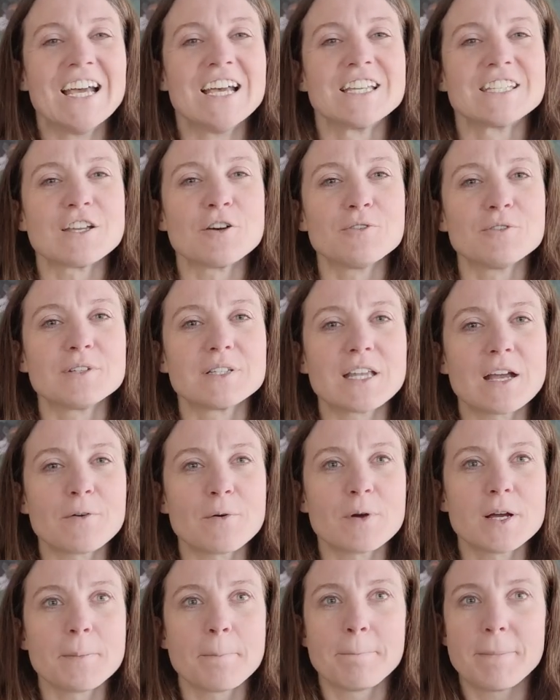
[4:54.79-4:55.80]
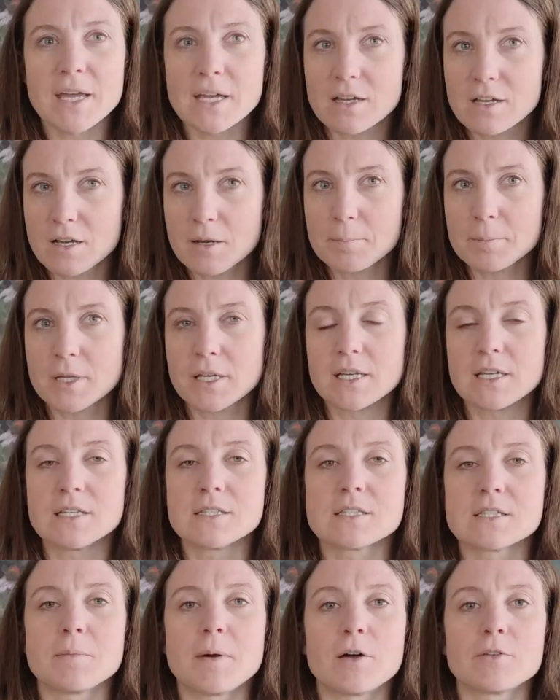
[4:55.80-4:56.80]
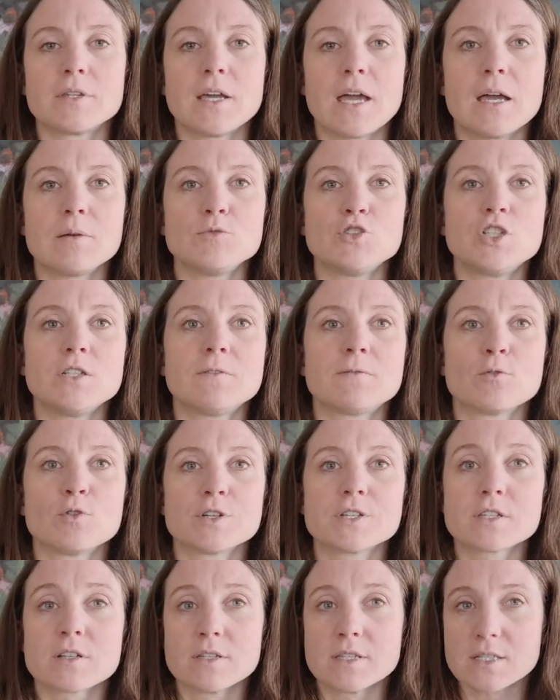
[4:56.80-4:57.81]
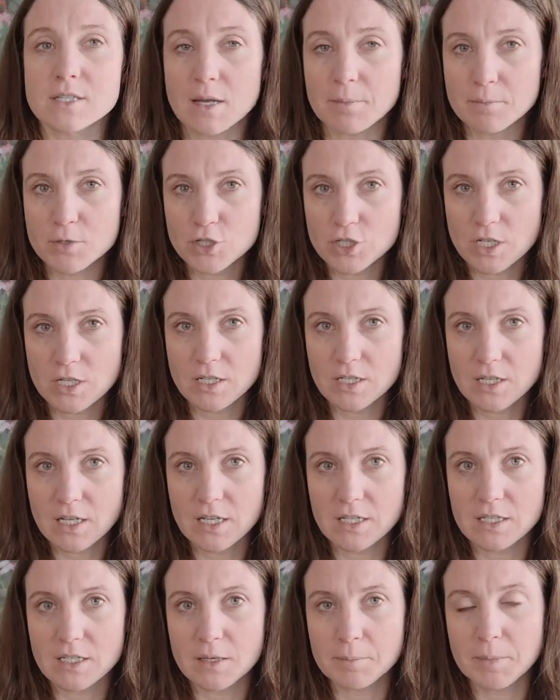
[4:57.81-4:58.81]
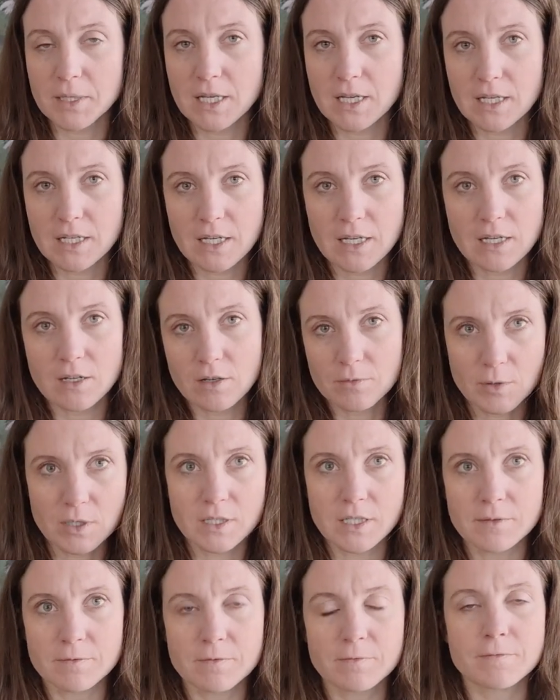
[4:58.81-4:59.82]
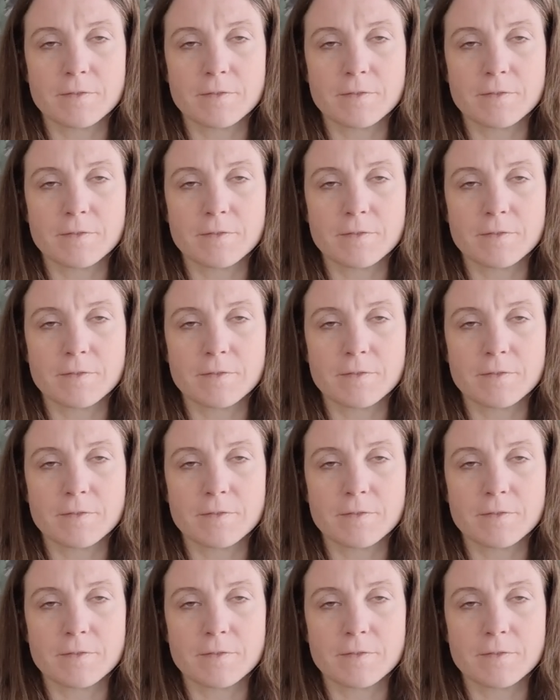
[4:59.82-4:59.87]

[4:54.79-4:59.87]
So there were big complaints about the MG4's consumption in the beginning when it